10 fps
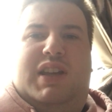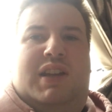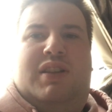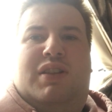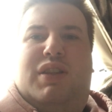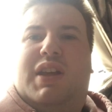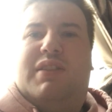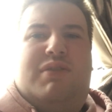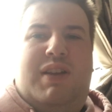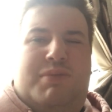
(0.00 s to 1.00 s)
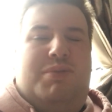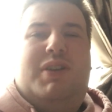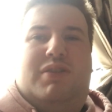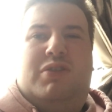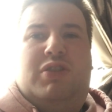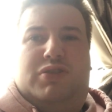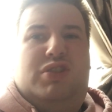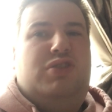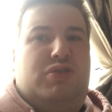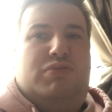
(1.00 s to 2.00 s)
and instead of letting me pick it up,
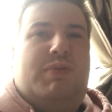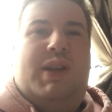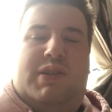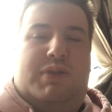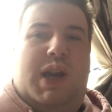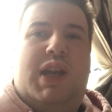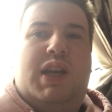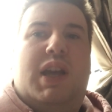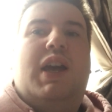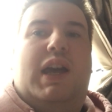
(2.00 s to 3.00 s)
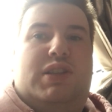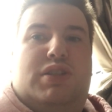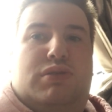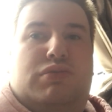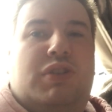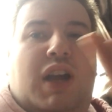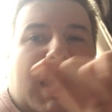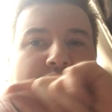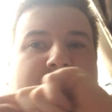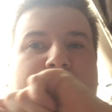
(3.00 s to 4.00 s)
she just ran away. And she
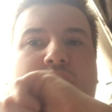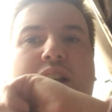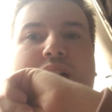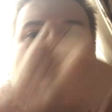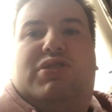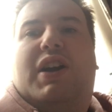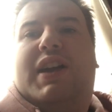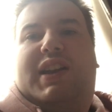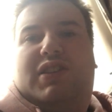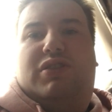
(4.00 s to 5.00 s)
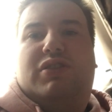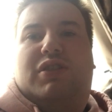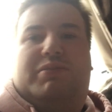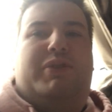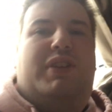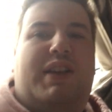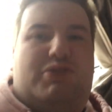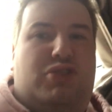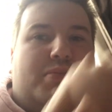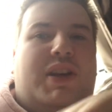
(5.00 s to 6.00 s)
ran, and I tried catching up, but that
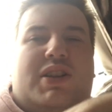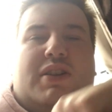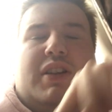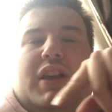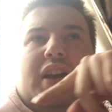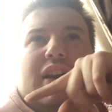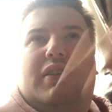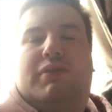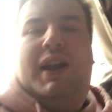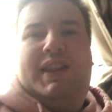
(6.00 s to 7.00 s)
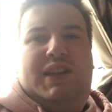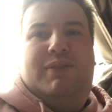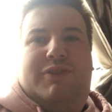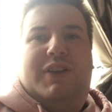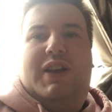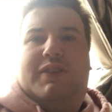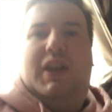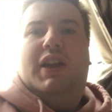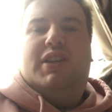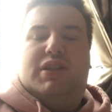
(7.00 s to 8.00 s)
just made her run even further.
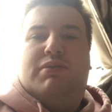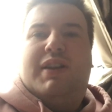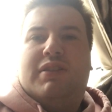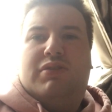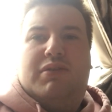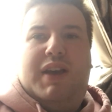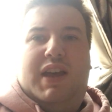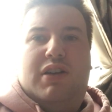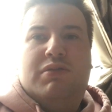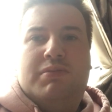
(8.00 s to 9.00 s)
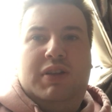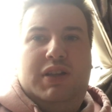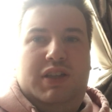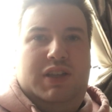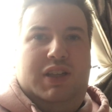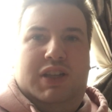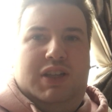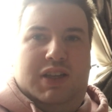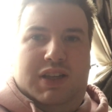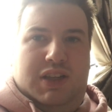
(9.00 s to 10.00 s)
She ran all the way home.
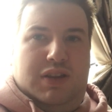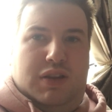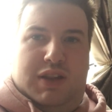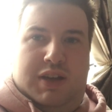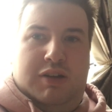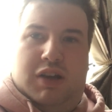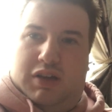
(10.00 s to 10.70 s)
So